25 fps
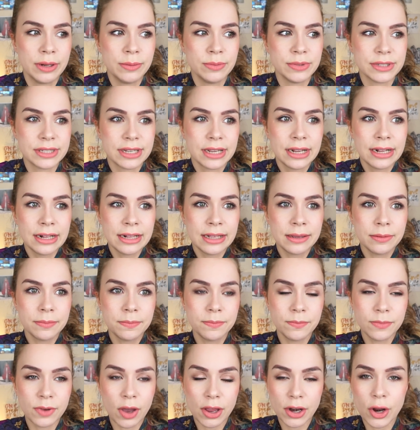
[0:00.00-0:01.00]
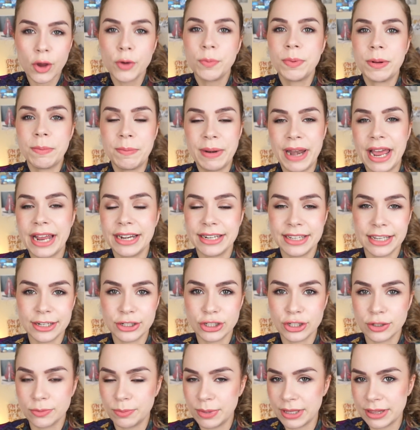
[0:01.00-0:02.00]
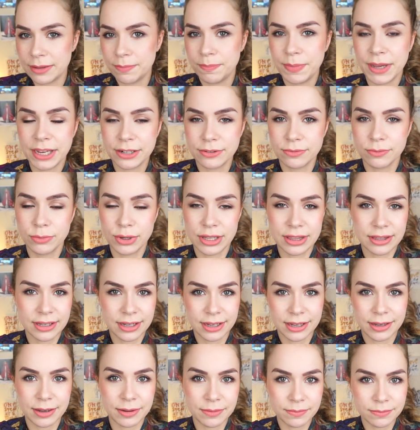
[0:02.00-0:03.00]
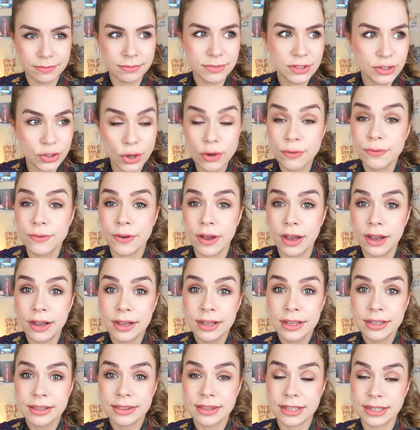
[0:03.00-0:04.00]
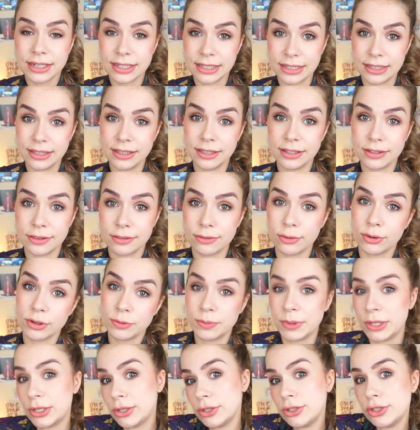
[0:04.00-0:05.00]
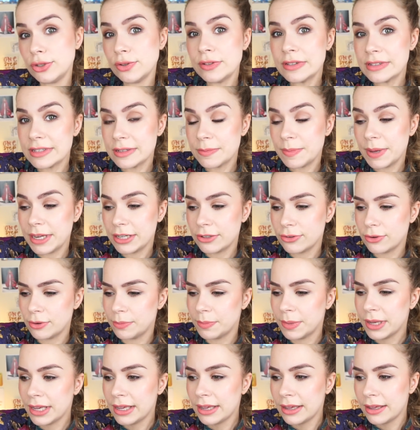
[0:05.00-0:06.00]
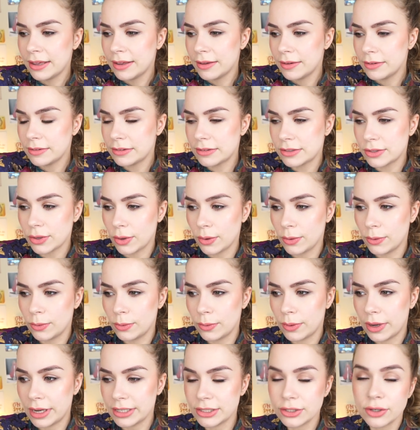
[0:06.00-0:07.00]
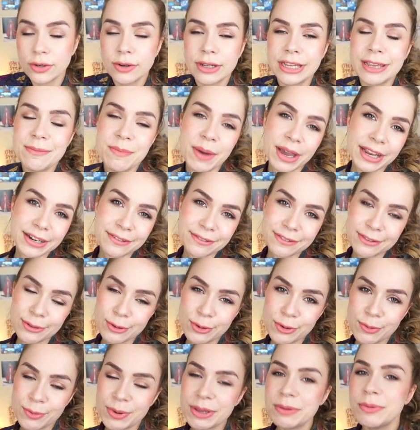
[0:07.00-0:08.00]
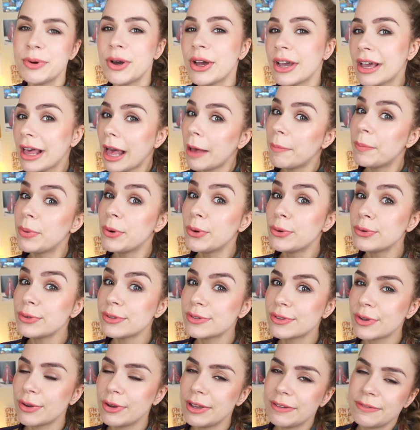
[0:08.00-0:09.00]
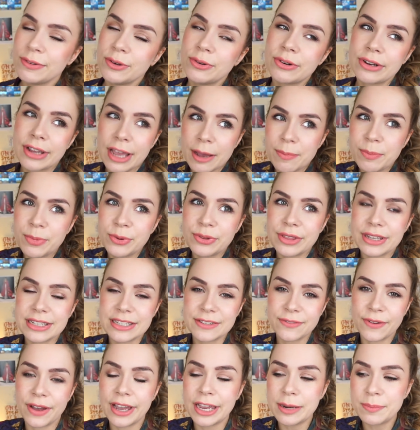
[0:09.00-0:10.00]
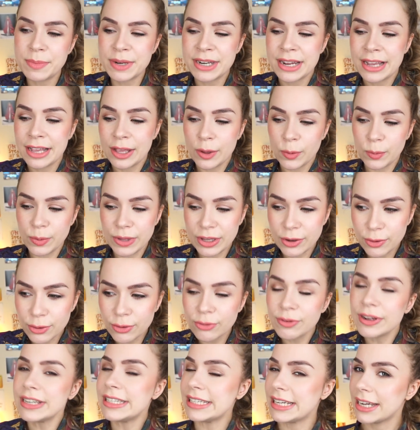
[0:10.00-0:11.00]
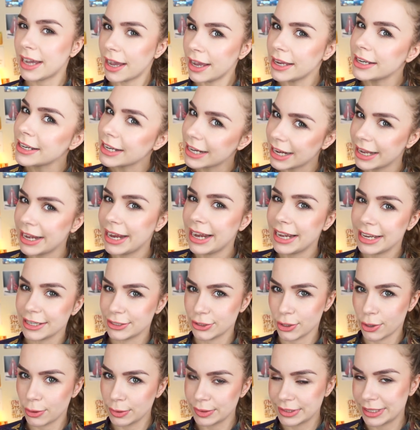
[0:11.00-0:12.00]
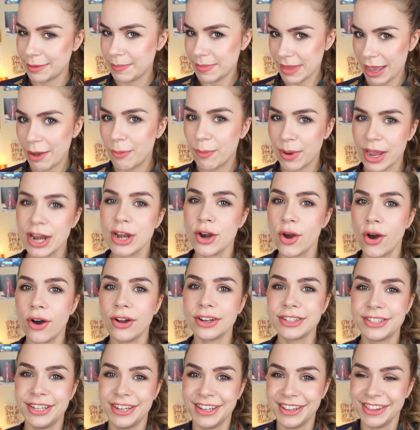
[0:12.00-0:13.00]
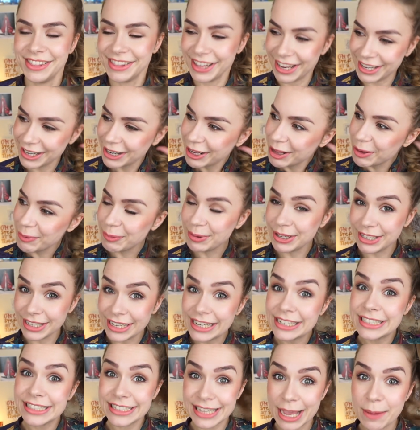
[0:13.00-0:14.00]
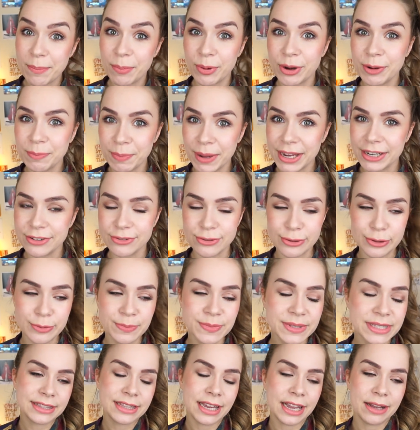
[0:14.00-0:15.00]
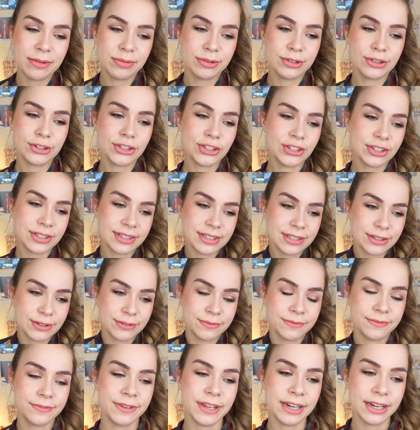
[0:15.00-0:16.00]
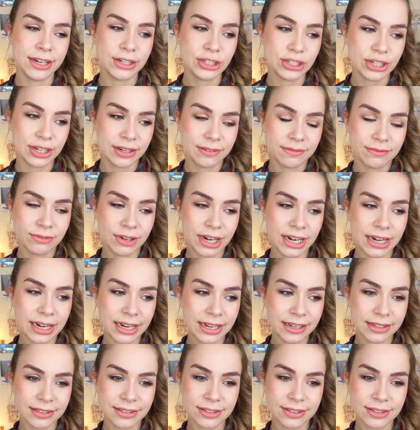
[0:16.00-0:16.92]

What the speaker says: It was an open plan kitchen with a bed, with a sofa that he thought we could use as a bedroom. So I don't know, he might have thought we were a couple, so if you're a couple that's fine, but we already kind of clearly told him that we're not and that we need separate bedrooms. That was just to finish it, really.